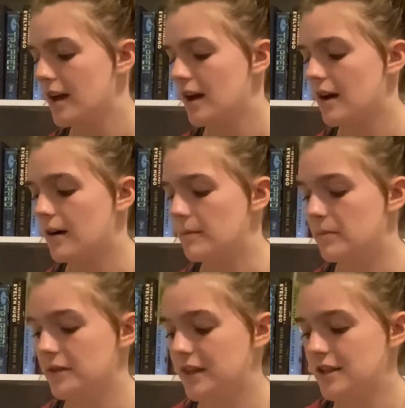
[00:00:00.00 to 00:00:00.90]

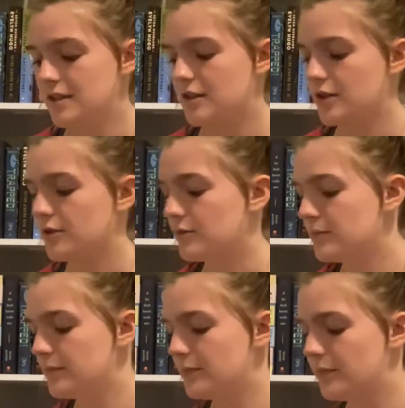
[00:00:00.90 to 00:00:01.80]
But these two,
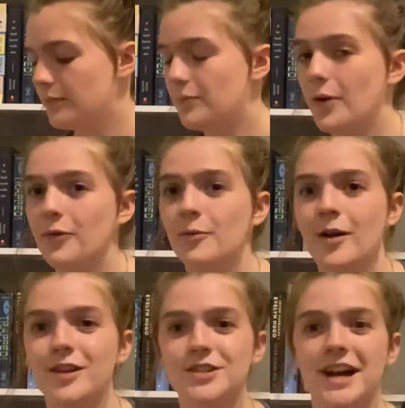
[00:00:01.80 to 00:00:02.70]
both from
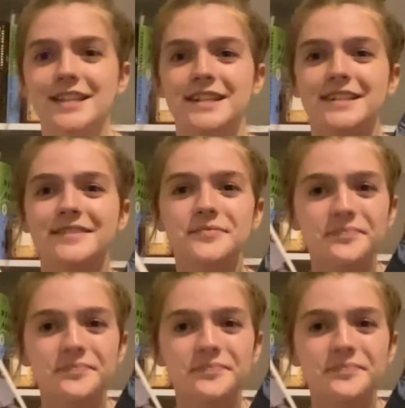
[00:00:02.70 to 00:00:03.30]
Holly Jackson,